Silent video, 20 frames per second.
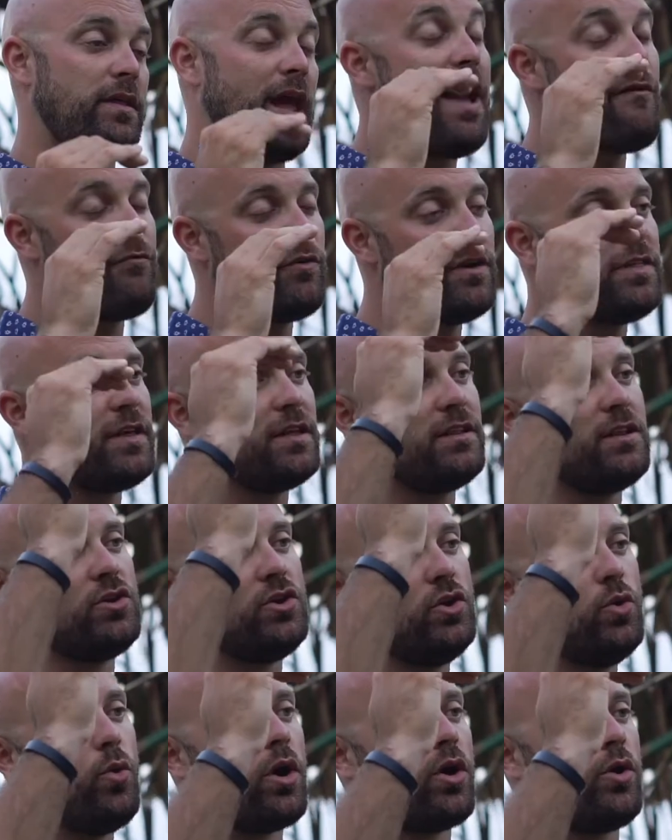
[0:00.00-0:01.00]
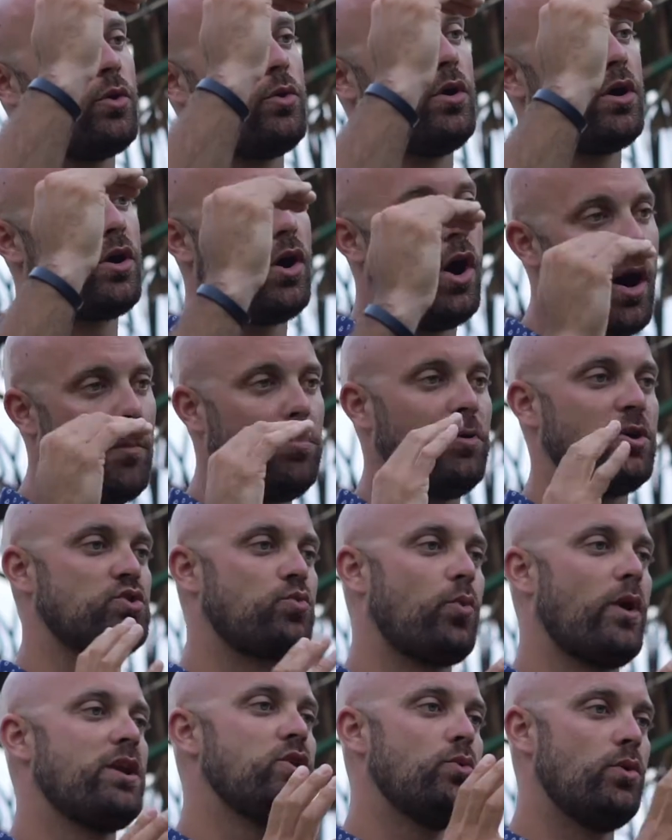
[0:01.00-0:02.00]
everything that you are going to accomplish
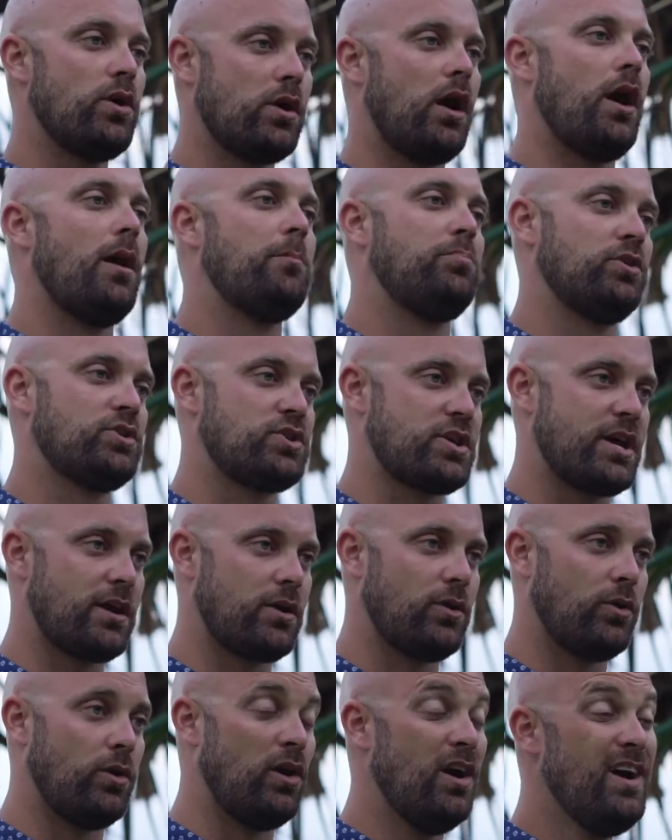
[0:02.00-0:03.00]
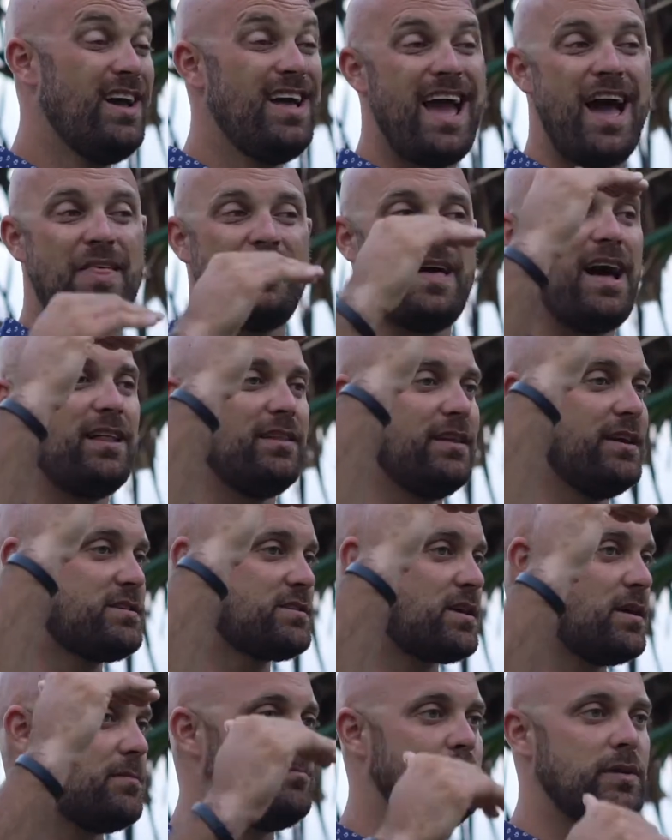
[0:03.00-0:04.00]
when you accomplish that goal. And that list
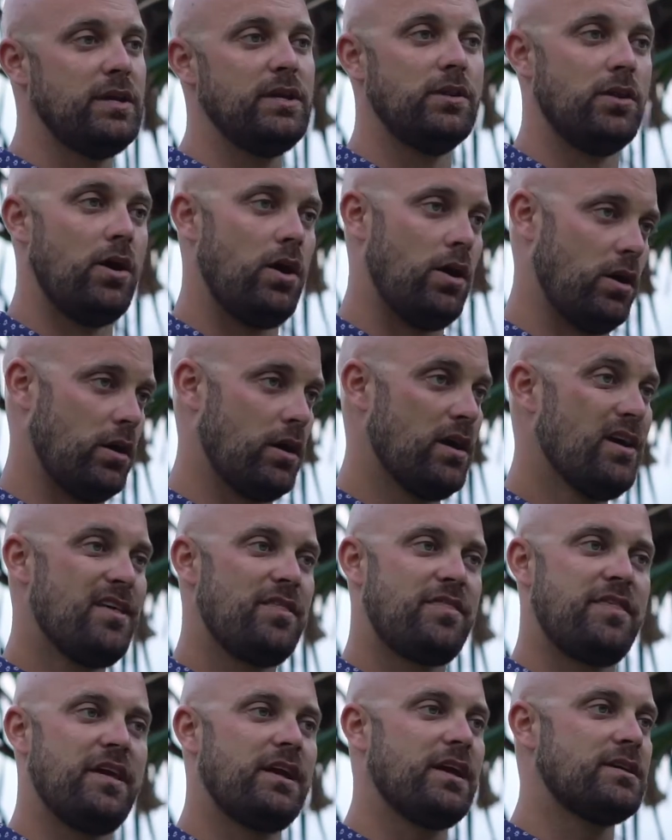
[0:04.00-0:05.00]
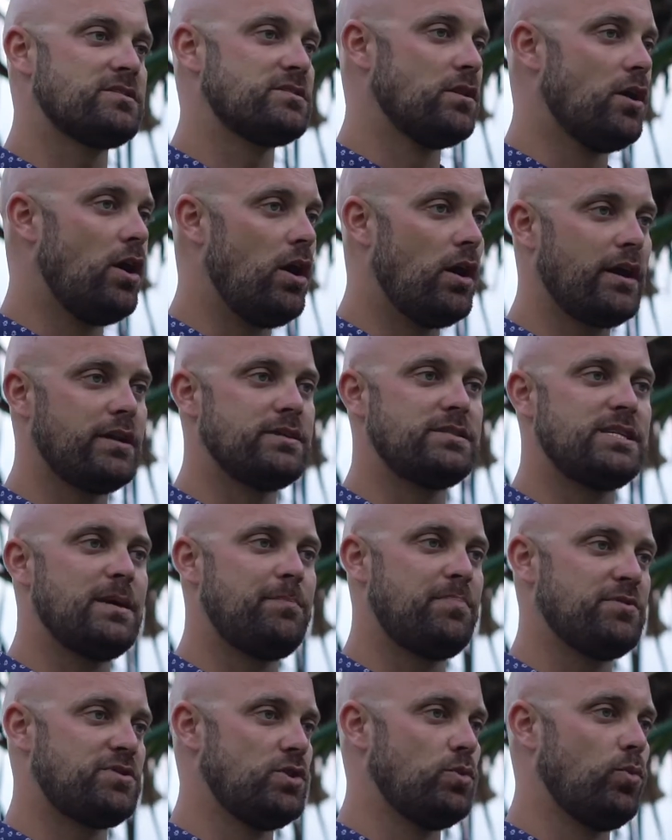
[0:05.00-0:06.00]
can be long. Think as long and
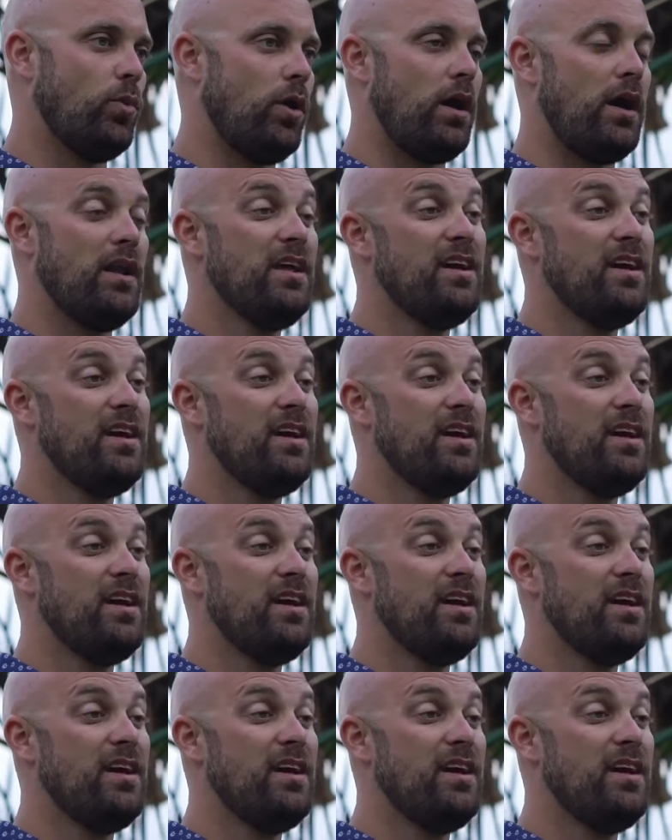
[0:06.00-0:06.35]
deep as you want.